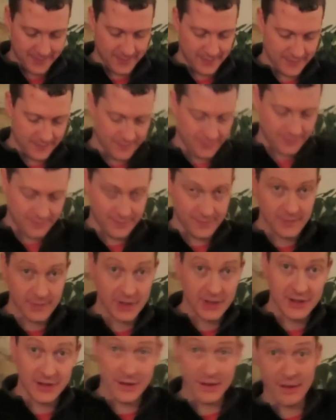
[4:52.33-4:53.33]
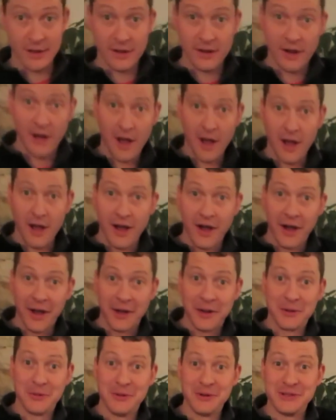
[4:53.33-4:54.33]
Tell him what it is, honey.
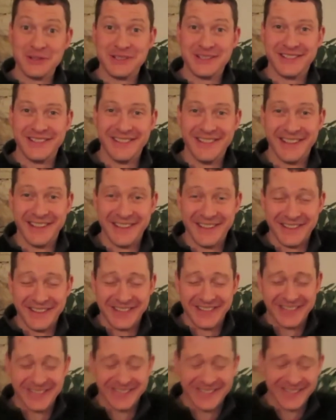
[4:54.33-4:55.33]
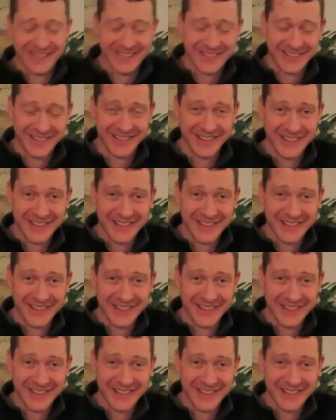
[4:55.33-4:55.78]
He thinks it's a sippy cup.